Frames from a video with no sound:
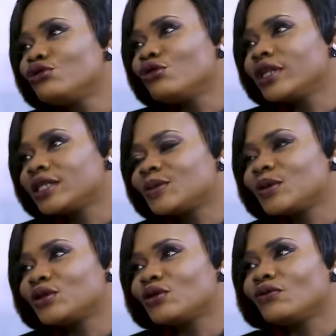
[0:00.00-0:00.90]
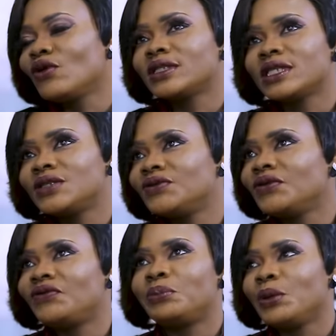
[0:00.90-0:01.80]
know the Spirit of God set
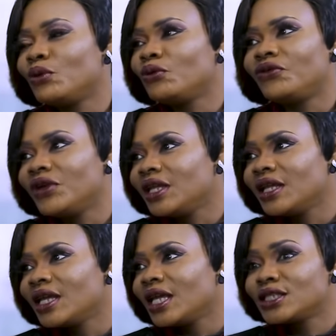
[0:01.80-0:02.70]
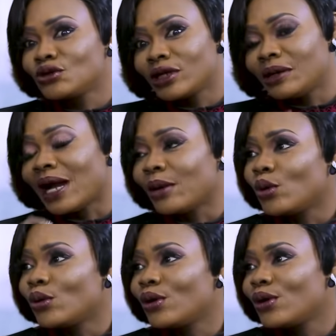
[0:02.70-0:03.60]
people free? Is it not the Bible?